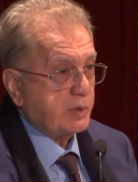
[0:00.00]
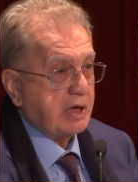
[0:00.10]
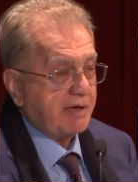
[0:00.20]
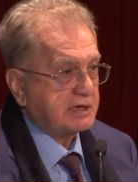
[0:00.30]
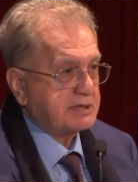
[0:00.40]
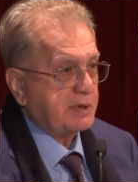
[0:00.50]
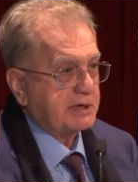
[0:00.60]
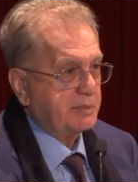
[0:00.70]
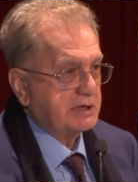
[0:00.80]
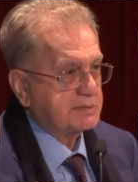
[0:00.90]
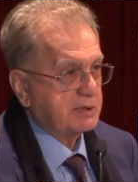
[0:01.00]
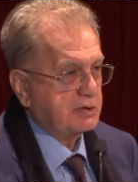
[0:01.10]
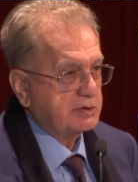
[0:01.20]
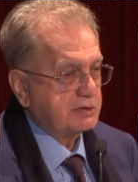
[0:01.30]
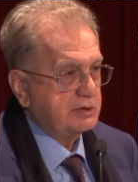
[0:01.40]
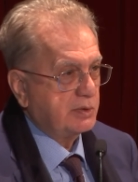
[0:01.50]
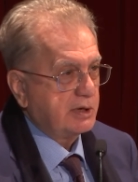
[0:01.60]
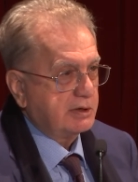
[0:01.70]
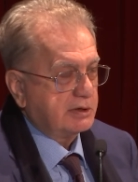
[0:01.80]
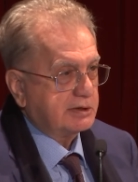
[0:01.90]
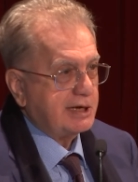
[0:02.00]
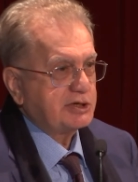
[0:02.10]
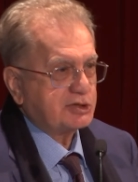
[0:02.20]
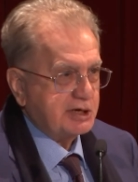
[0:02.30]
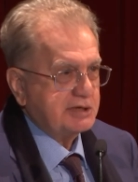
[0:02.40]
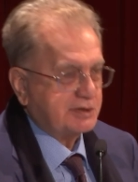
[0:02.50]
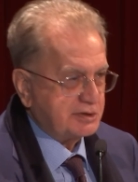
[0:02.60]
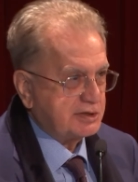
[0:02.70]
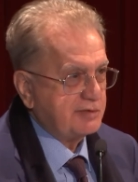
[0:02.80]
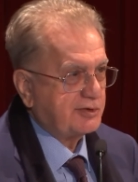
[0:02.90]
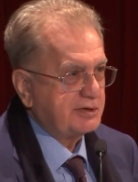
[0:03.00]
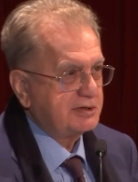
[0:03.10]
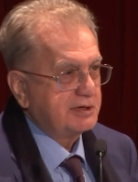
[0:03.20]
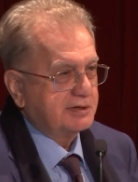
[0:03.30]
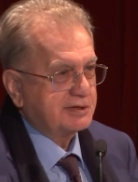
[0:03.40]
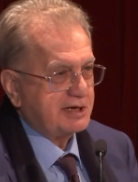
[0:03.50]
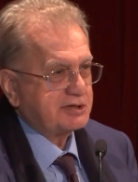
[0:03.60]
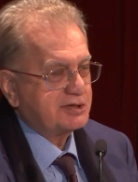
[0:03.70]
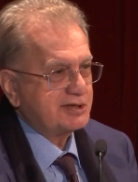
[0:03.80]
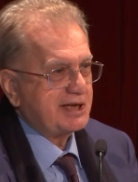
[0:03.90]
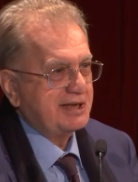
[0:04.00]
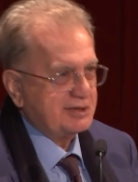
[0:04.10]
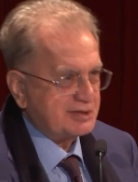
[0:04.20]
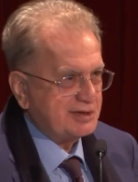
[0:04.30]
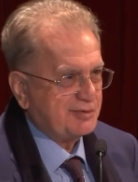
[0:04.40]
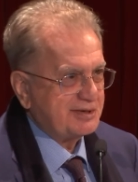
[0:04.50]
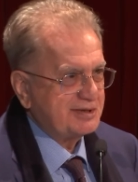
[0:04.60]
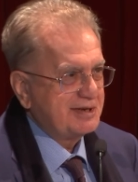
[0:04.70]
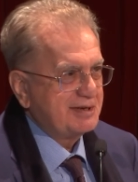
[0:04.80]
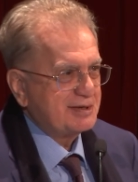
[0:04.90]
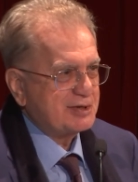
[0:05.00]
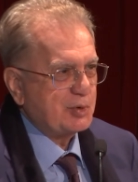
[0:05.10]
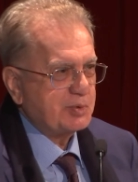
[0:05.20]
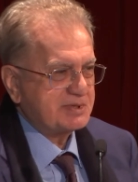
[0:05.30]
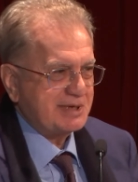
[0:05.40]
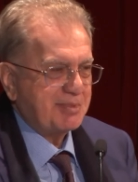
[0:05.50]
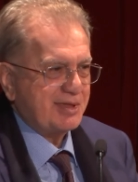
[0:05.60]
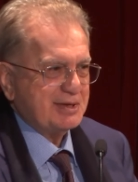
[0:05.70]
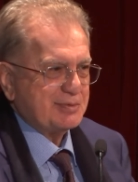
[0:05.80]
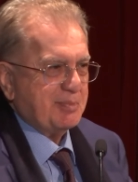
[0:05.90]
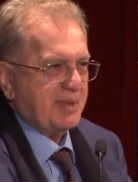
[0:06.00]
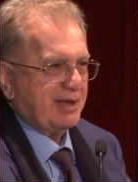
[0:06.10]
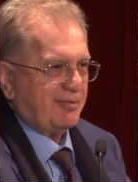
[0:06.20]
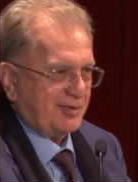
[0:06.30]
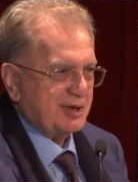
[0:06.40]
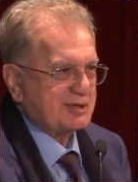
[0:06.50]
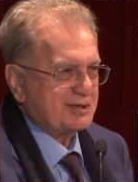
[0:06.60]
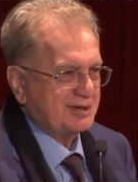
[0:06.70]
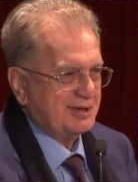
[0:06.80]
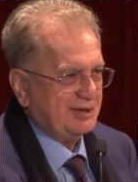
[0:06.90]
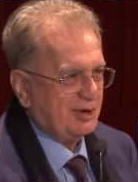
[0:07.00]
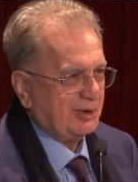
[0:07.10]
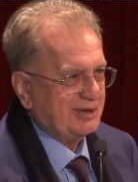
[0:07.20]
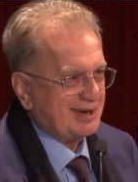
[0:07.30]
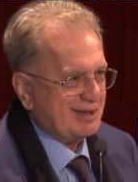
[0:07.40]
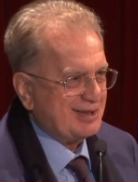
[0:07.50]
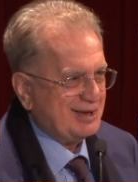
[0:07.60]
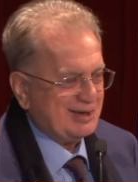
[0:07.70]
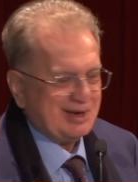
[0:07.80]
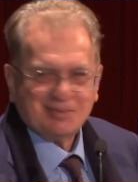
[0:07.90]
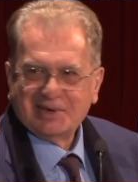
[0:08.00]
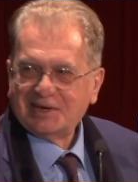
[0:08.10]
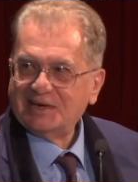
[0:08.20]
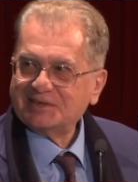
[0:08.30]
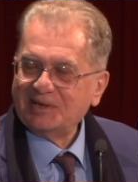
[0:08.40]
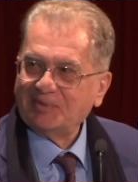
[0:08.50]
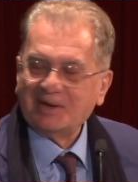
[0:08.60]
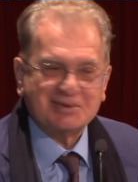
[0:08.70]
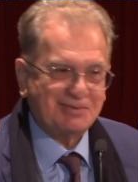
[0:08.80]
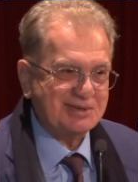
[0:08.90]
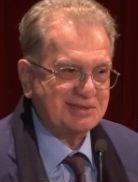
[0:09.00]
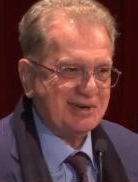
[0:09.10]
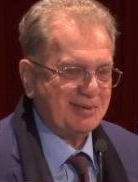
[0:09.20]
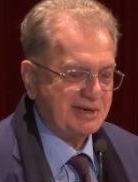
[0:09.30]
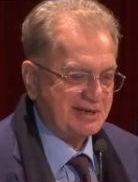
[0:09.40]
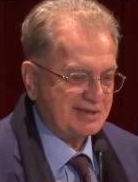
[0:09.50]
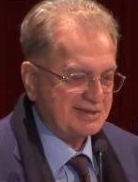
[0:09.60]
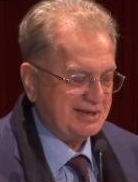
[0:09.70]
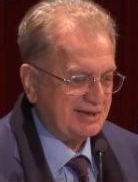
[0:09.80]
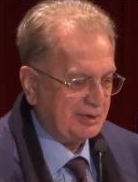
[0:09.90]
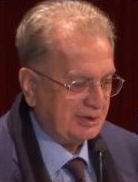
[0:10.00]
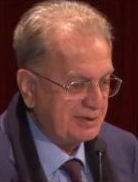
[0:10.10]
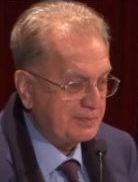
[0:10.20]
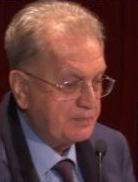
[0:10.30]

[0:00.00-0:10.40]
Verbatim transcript: We have experiments because, you know, Dutch taste is different, Dutch design is different. So some things we make first in Holland and then in Hermitage, sometimes first in Hermitage, then in Holland.